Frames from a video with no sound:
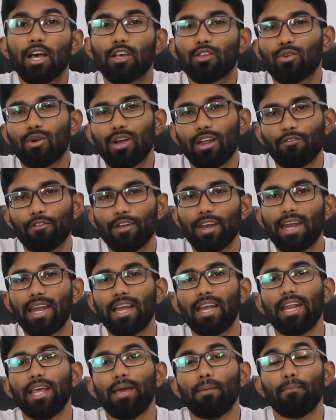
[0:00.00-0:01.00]
So
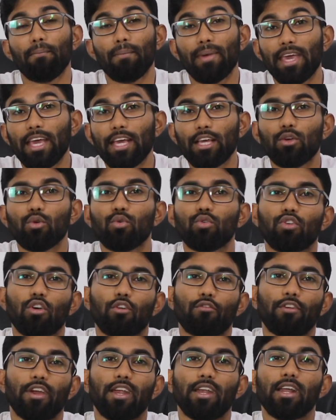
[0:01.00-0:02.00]
definitely make use
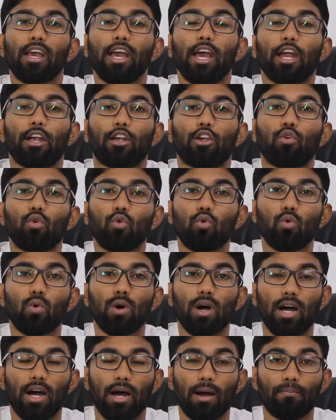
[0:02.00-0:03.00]
of it to
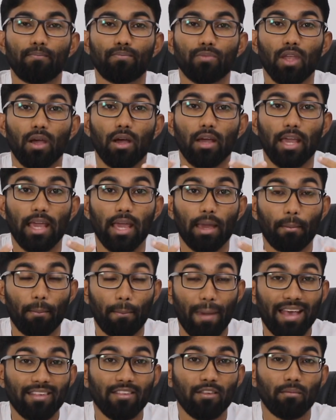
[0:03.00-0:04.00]

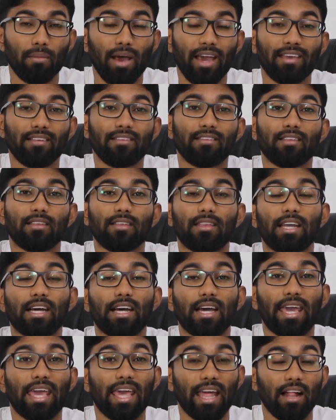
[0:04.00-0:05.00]
maximize
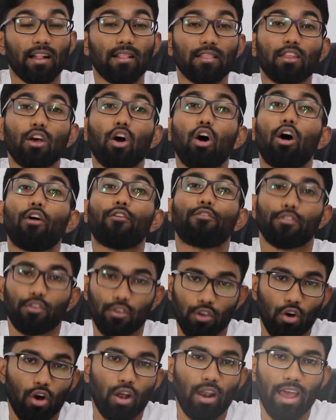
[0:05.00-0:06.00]
the health
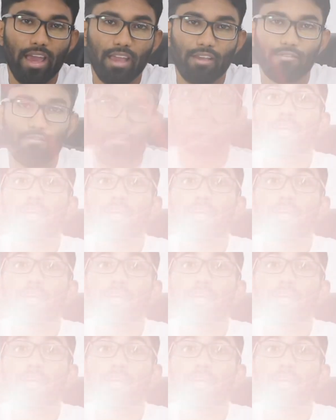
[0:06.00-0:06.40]
of your life.